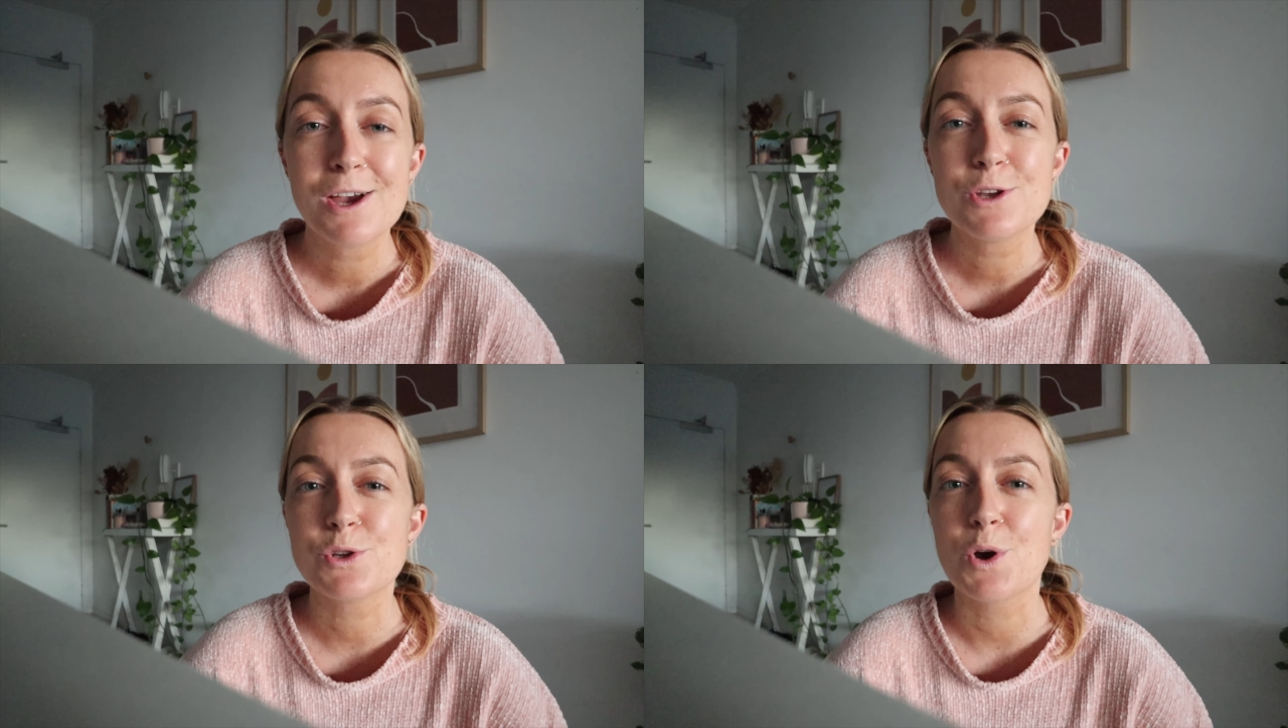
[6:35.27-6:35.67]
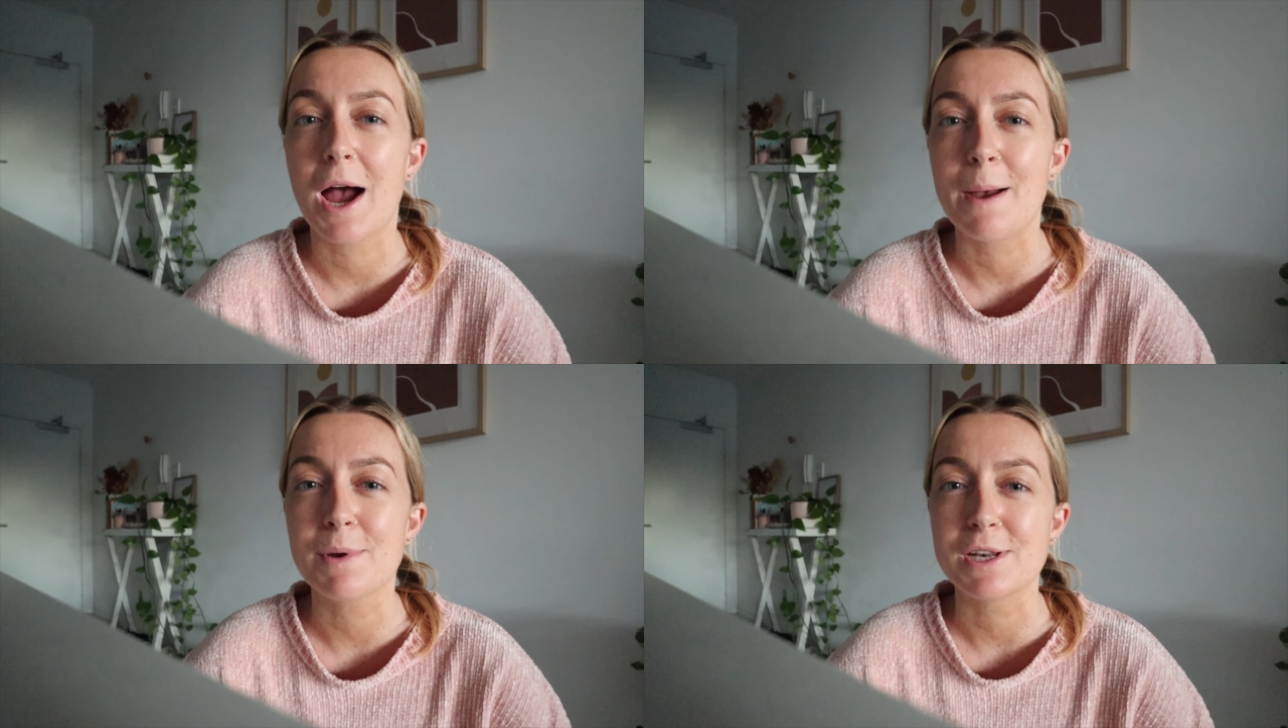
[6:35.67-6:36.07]
so
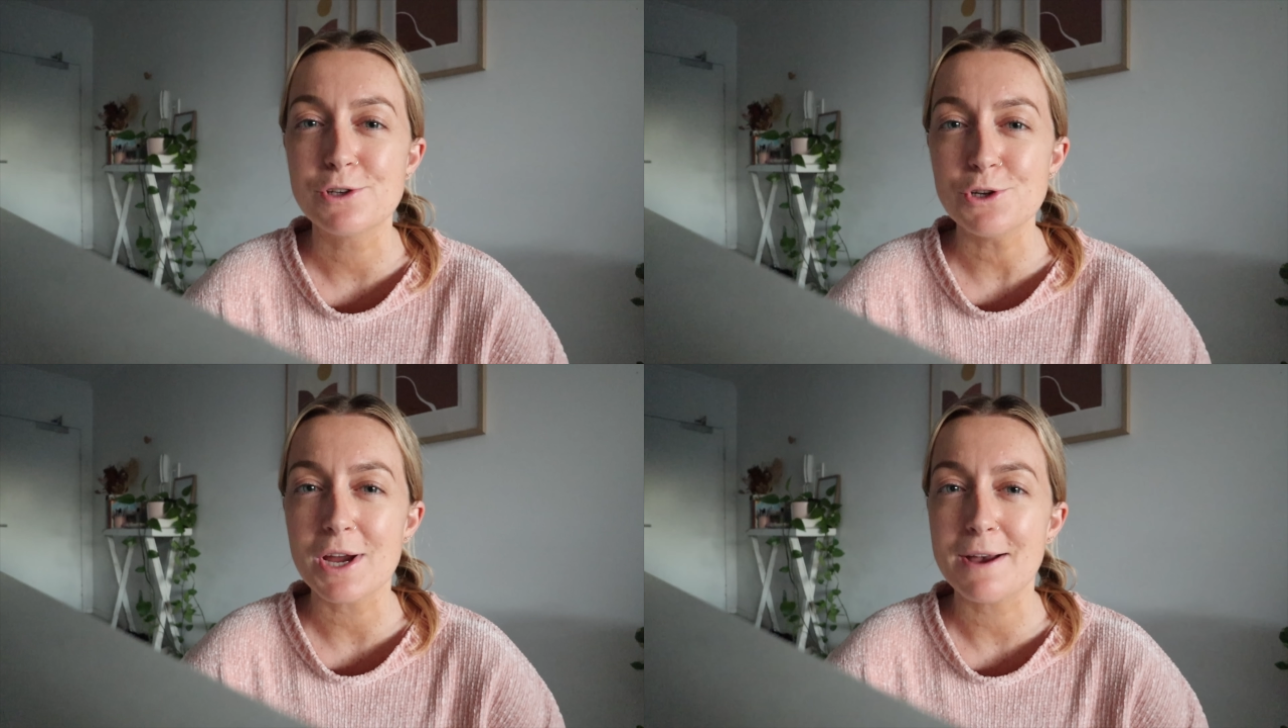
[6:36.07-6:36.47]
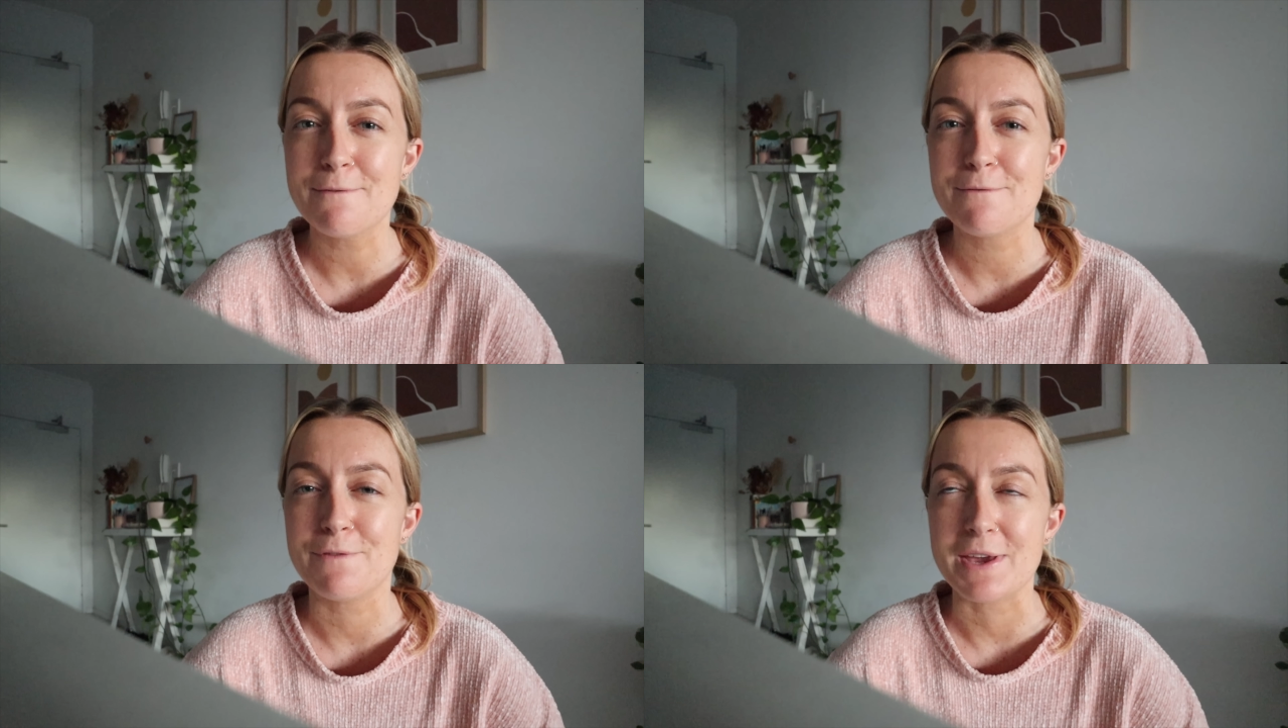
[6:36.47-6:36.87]
I'm gonna do
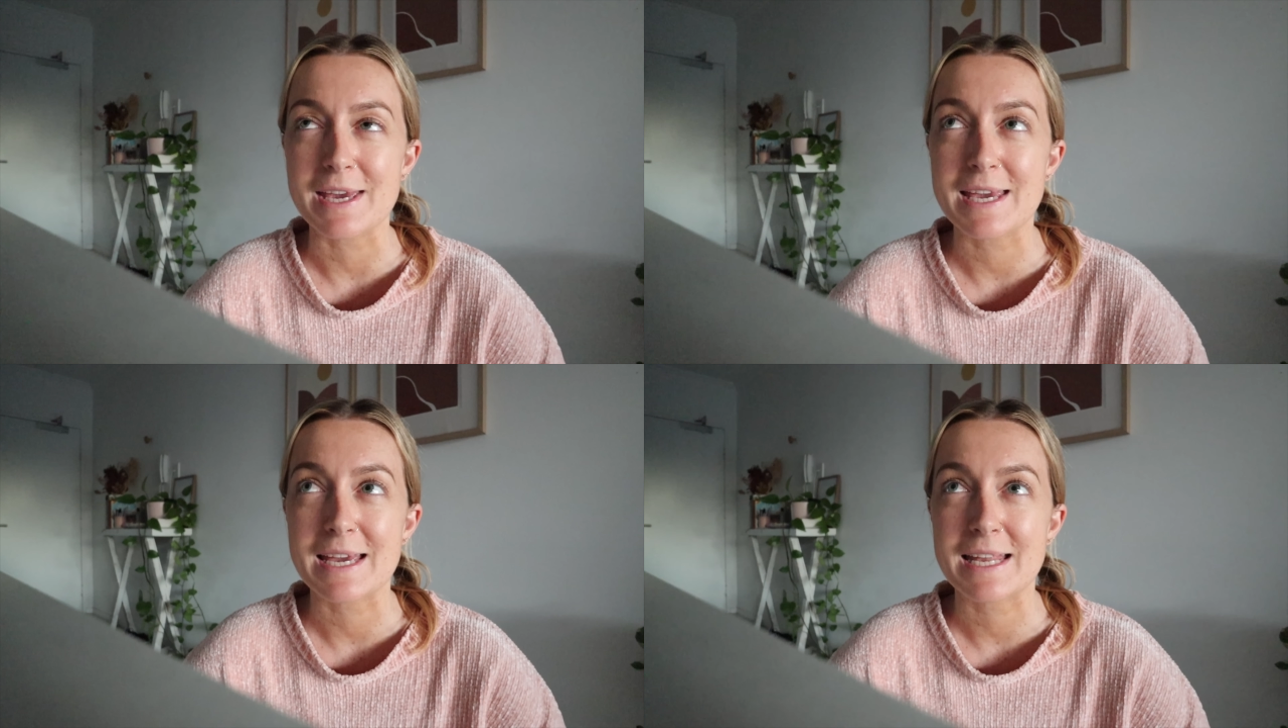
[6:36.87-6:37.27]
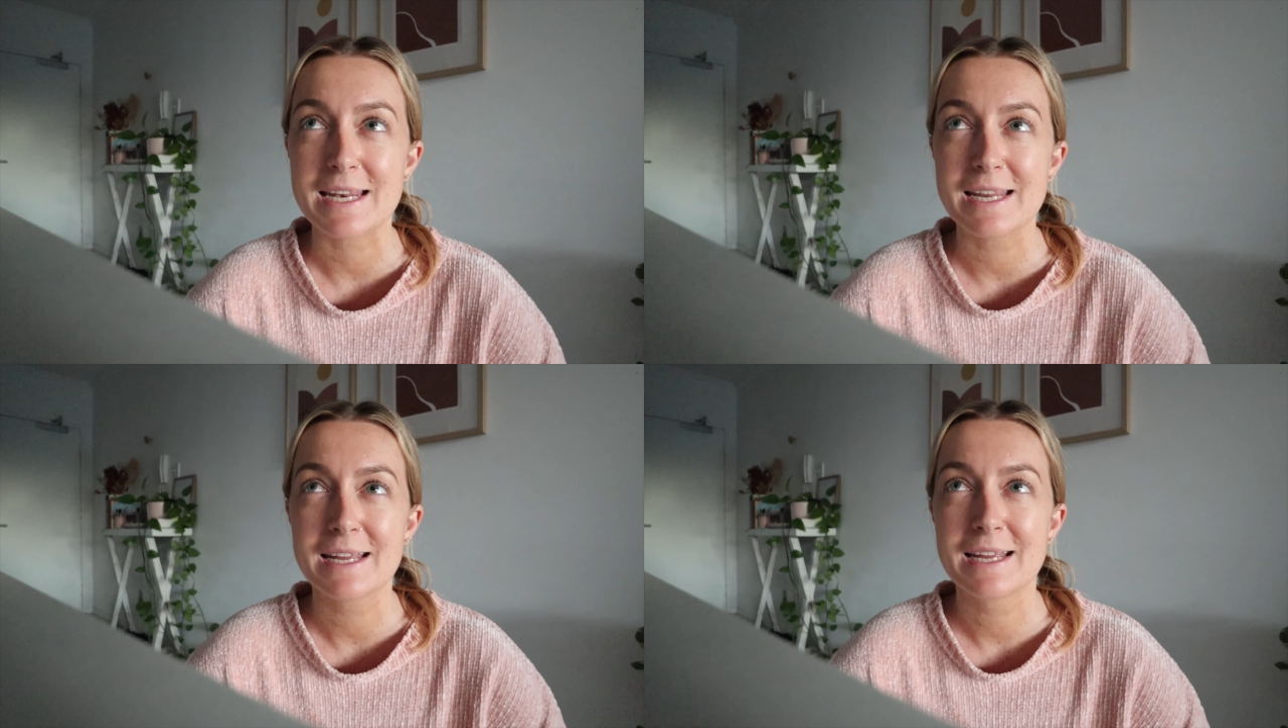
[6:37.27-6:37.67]
a
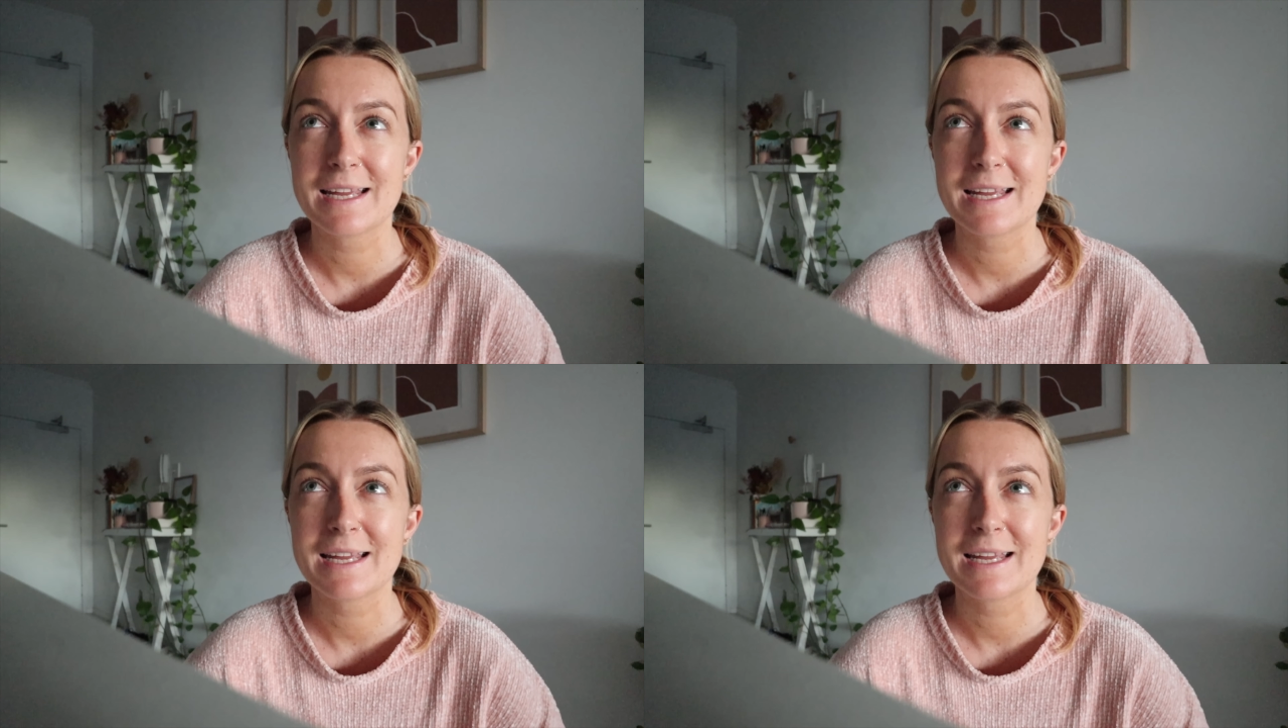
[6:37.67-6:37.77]
vegan